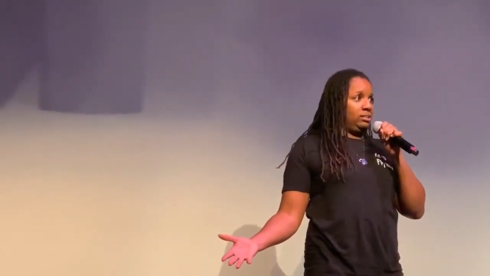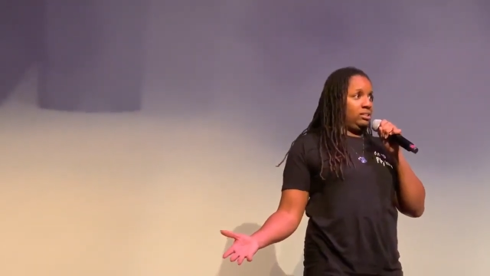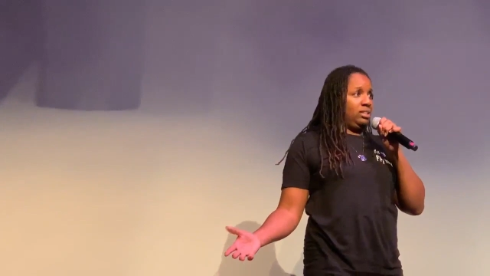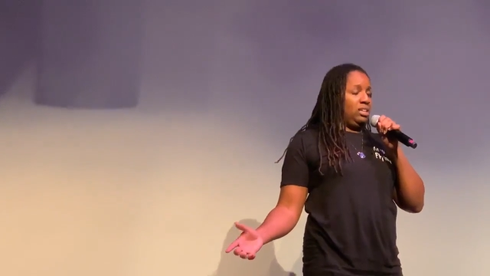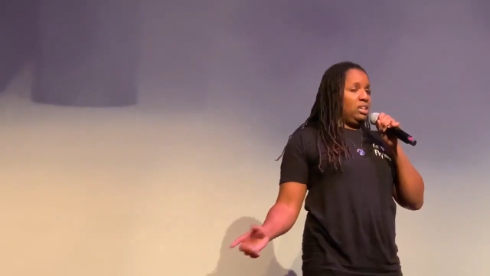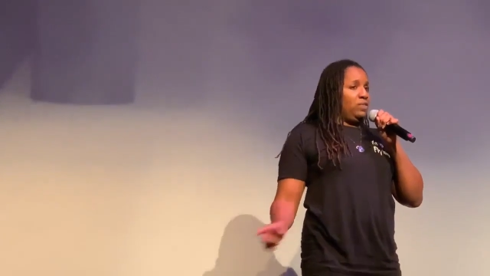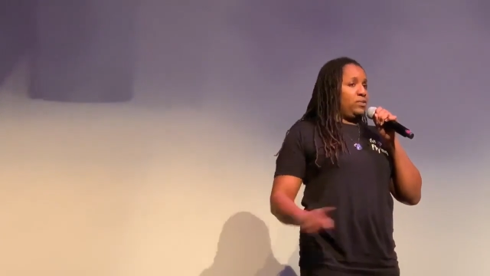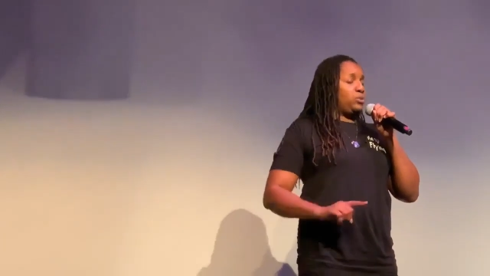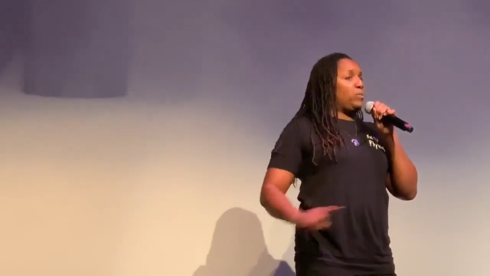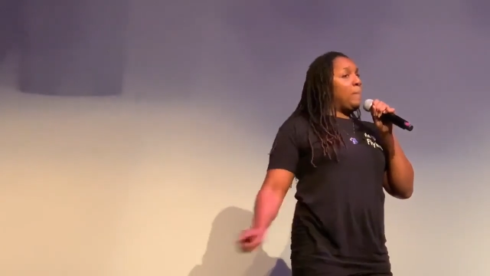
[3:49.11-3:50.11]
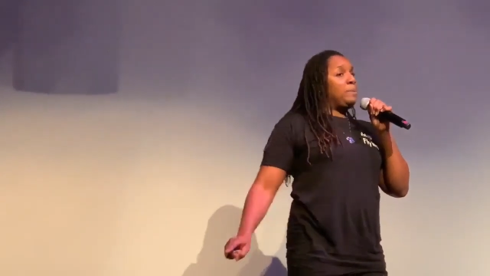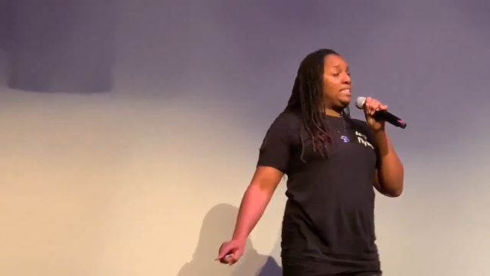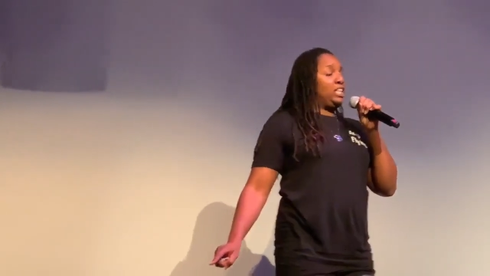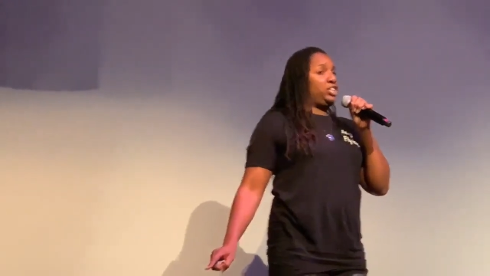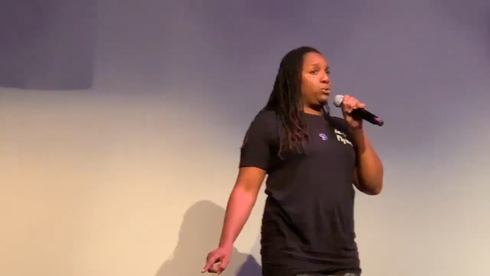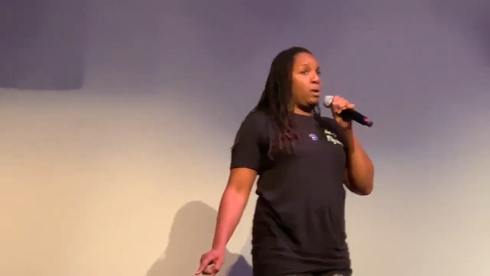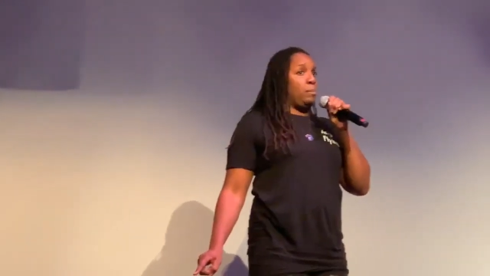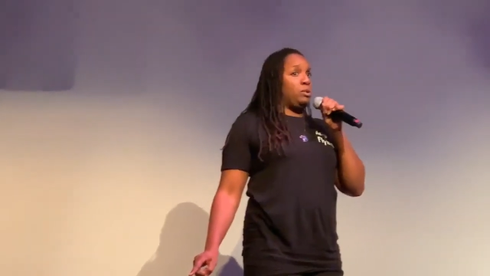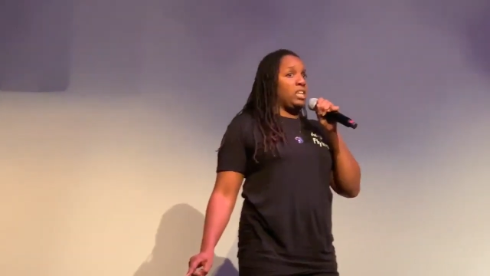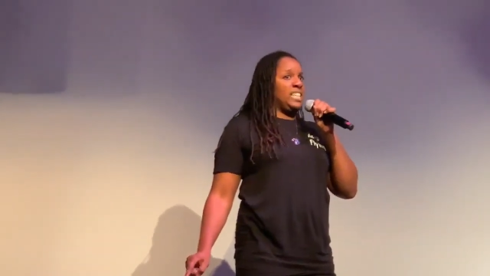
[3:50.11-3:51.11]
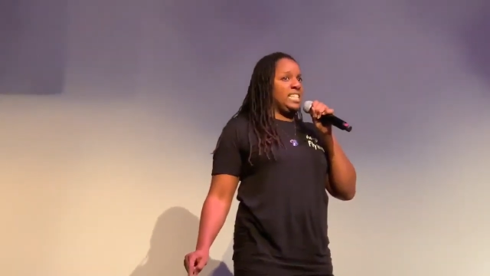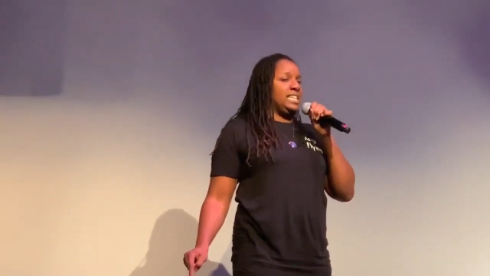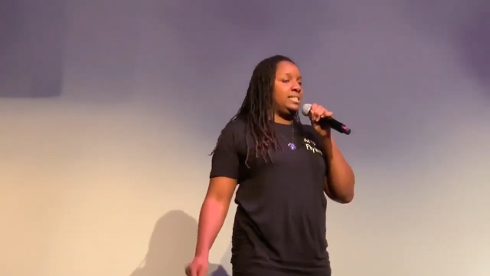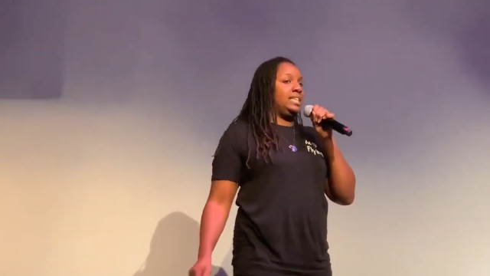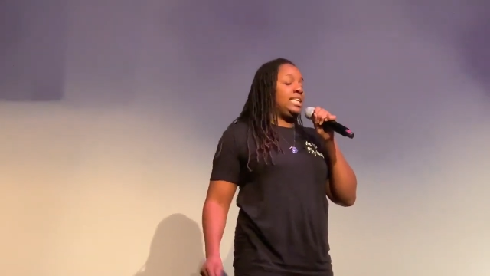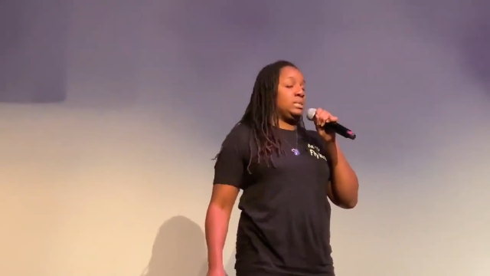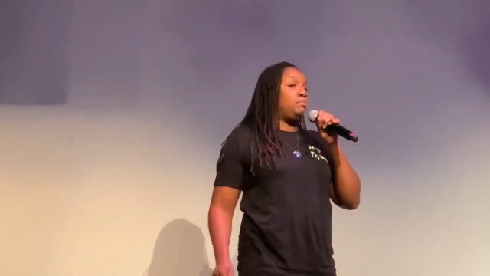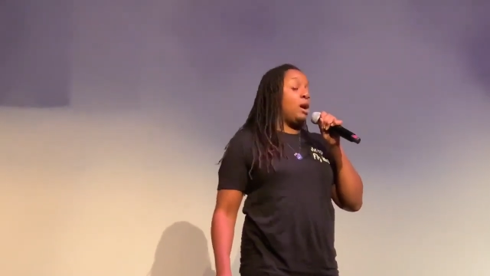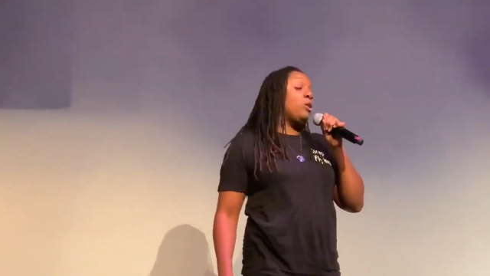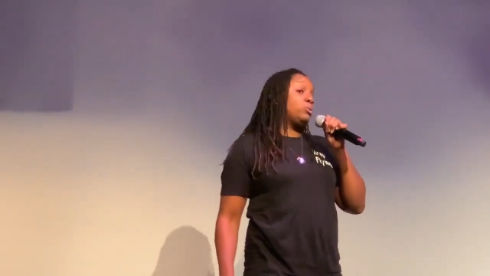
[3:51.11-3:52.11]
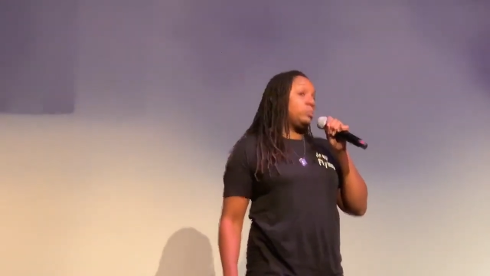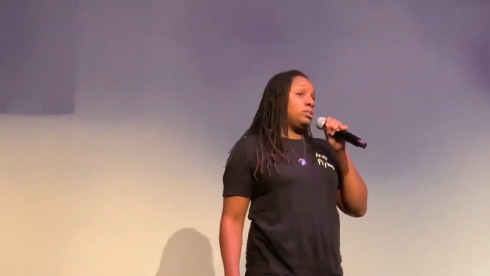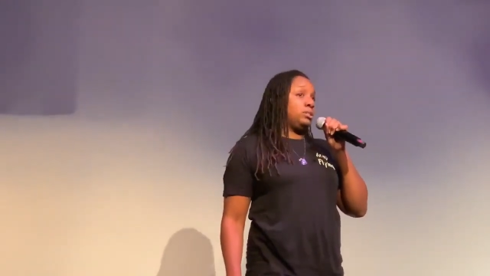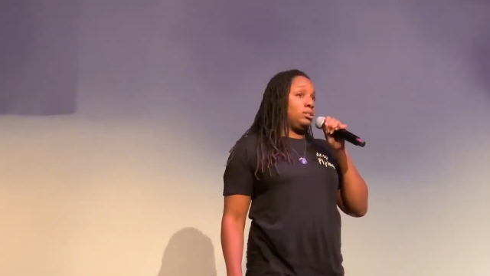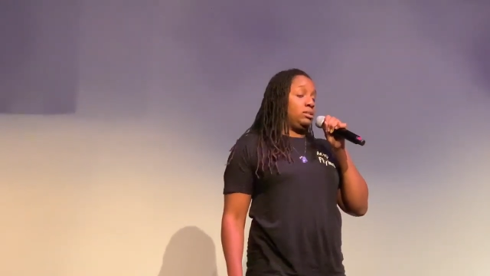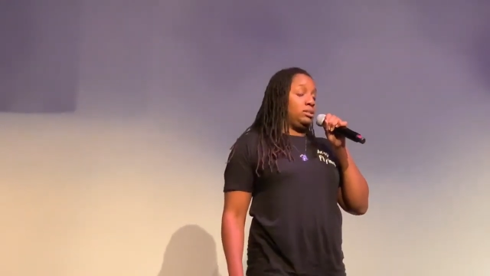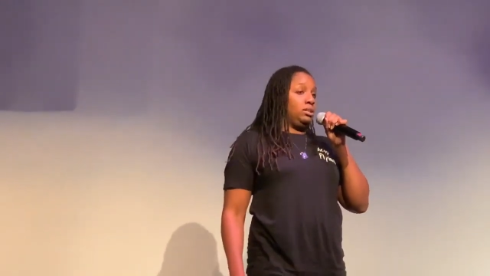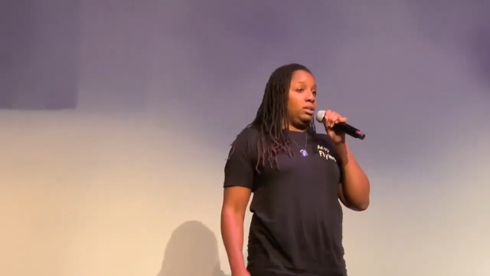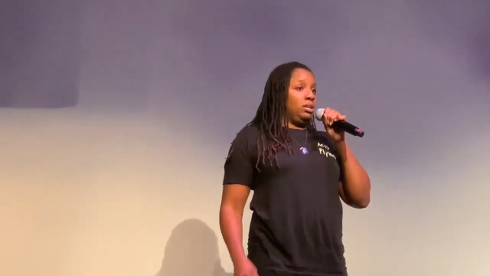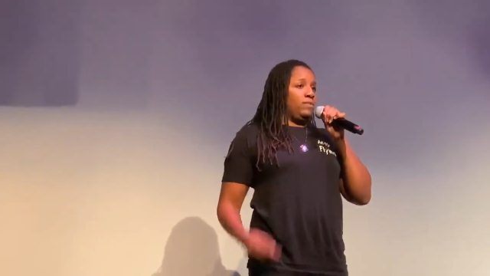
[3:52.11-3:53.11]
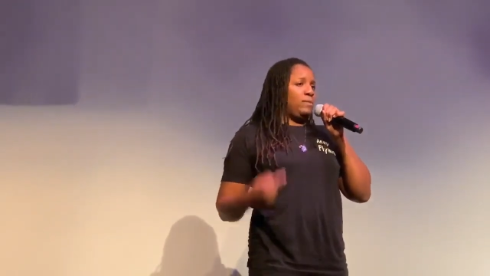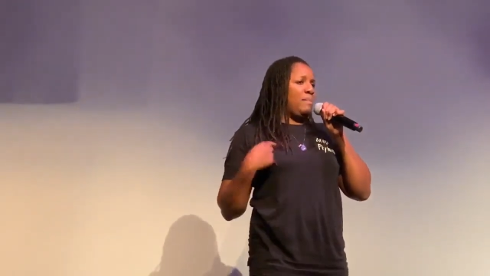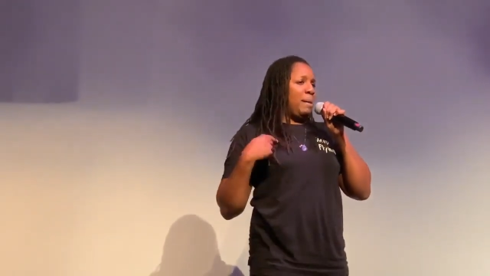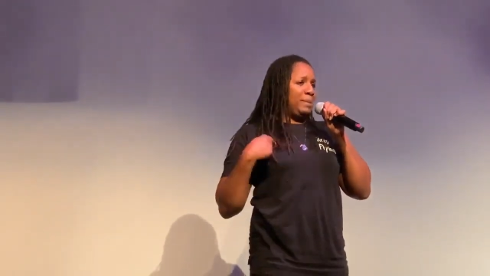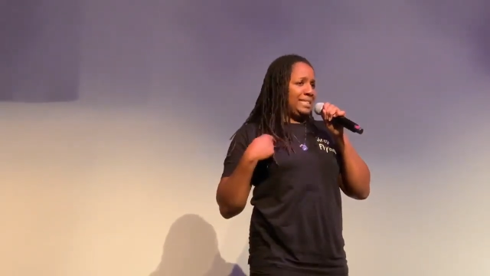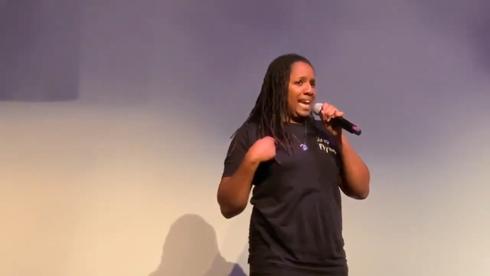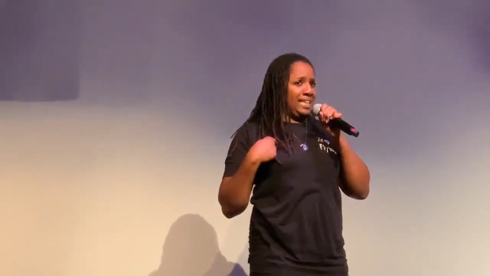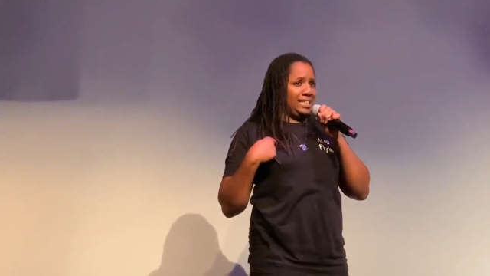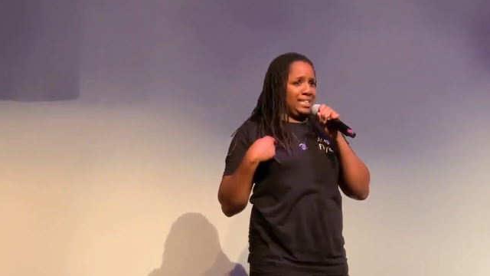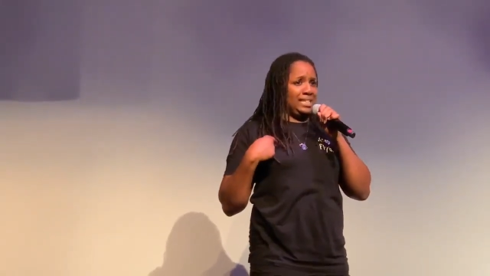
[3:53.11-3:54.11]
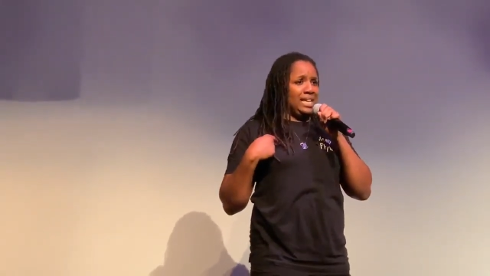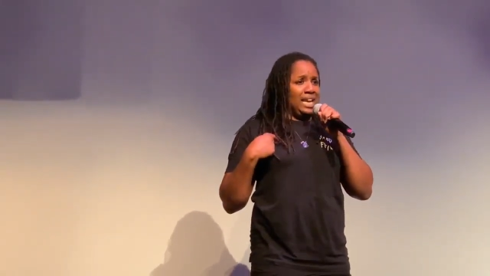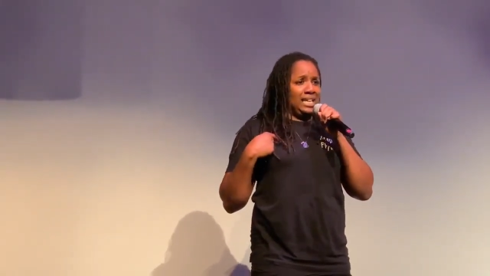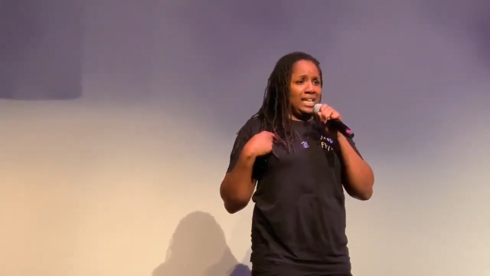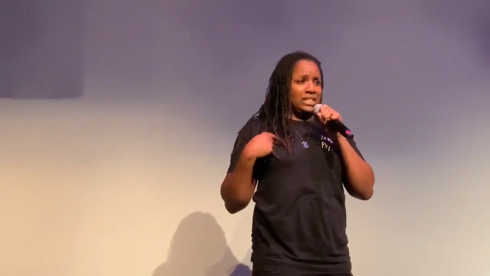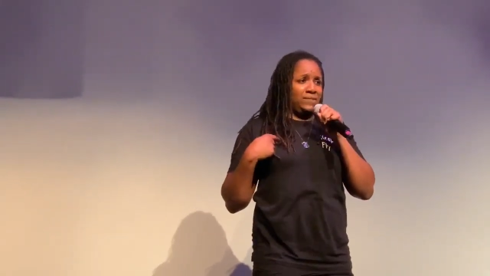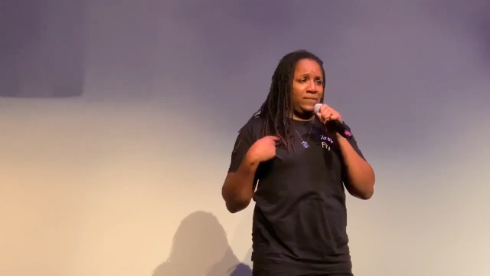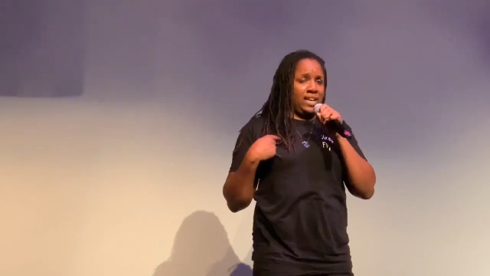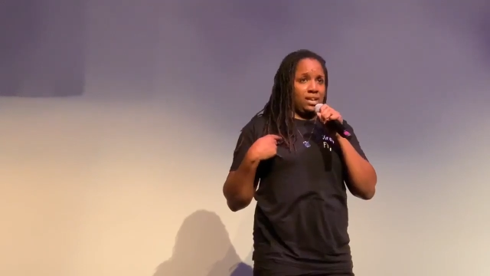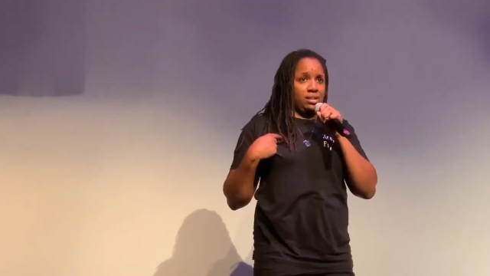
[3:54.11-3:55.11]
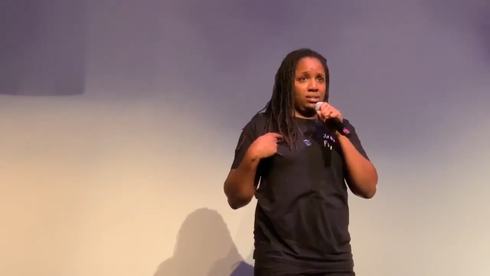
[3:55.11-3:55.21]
For the repetition rumble underneath these bones. For my protection against fear.